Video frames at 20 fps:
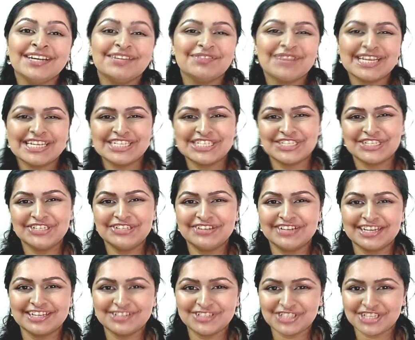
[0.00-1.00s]
Make sure you
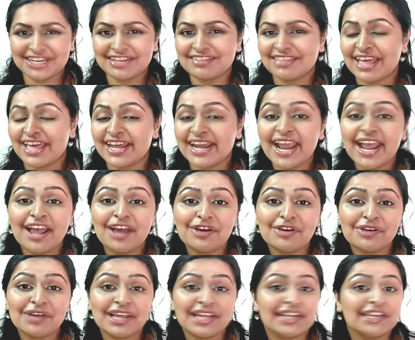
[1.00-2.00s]
go check that
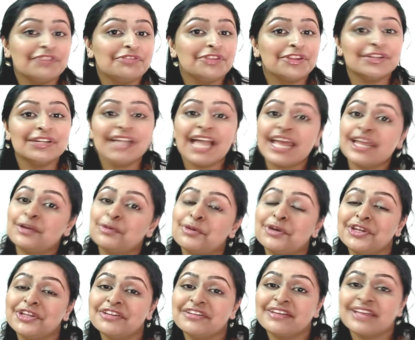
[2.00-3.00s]
out, and if you like
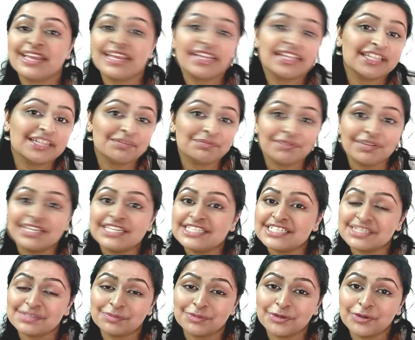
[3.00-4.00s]
what you hear, then
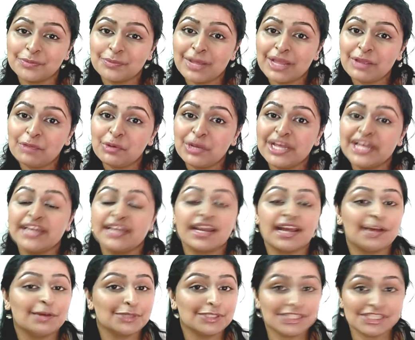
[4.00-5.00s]
please support my work.
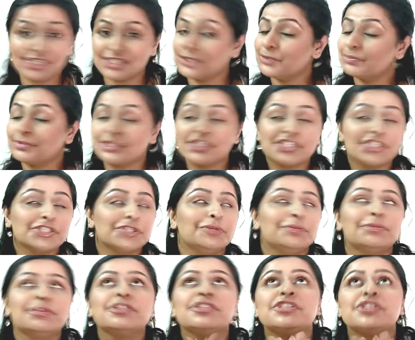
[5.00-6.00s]
I would super,
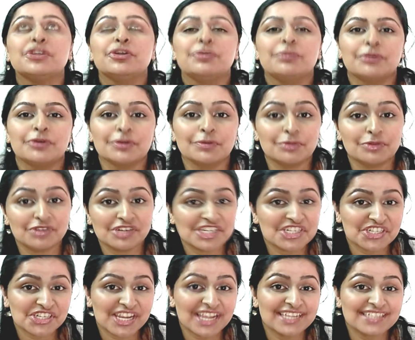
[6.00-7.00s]
super, super
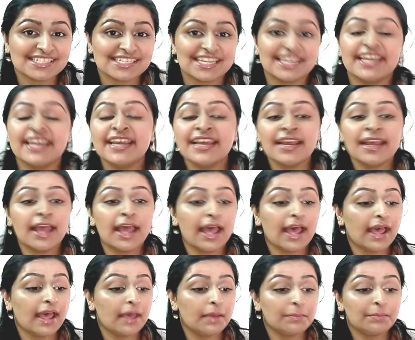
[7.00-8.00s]
appreciate it.
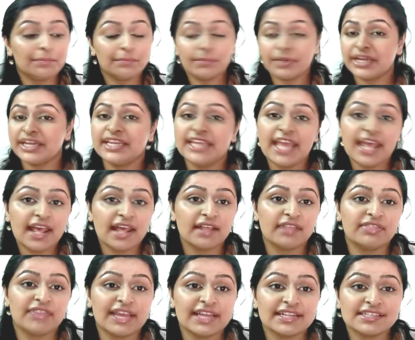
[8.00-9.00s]
Um, but yeah,
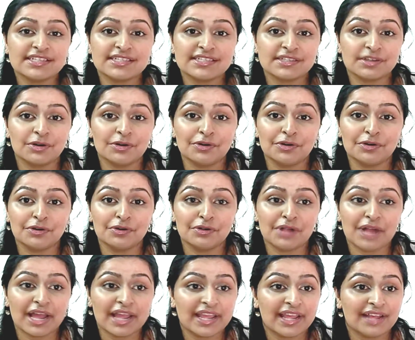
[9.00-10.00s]
that's all
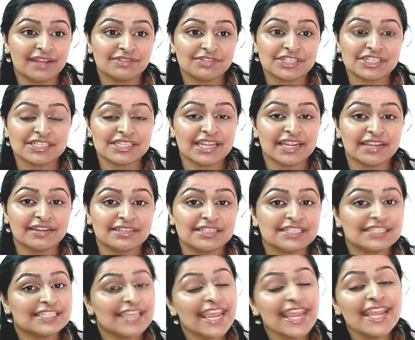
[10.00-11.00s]
I have to say
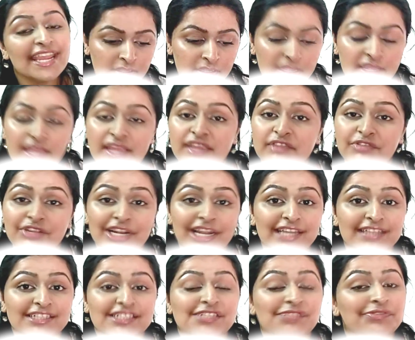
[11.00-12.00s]
today. If you
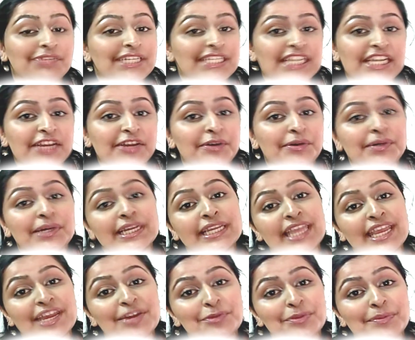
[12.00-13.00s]
like this video,
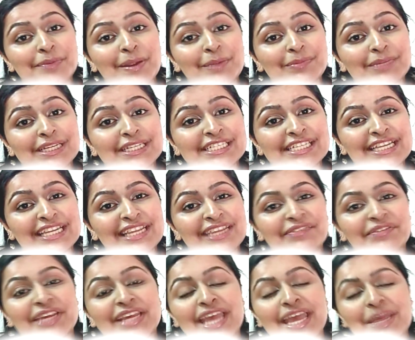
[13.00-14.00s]
again, remember to
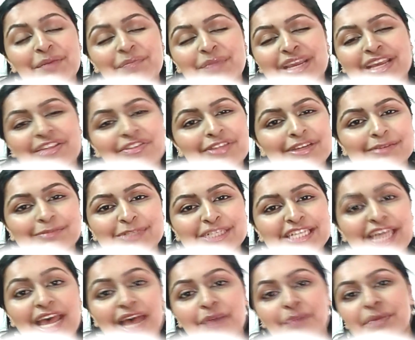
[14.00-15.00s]
leave it a big thumbs
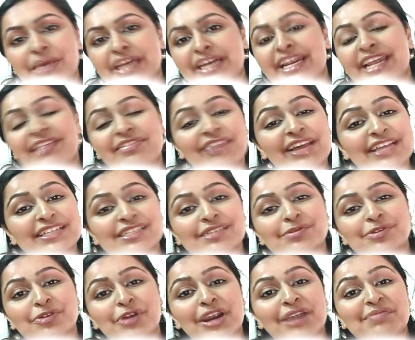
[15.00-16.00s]
up and hit that
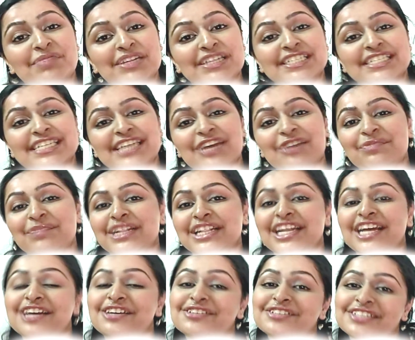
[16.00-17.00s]
subscribe button down
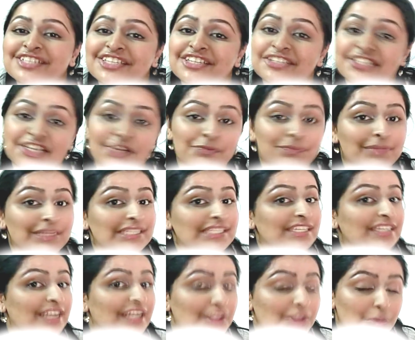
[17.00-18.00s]
below so you don't miss
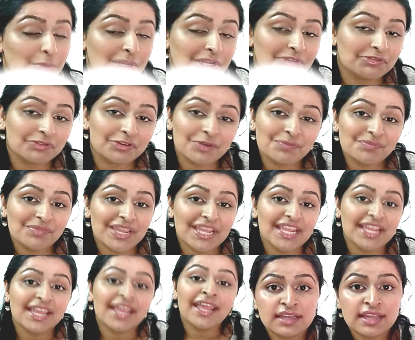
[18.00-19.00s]
another one from me.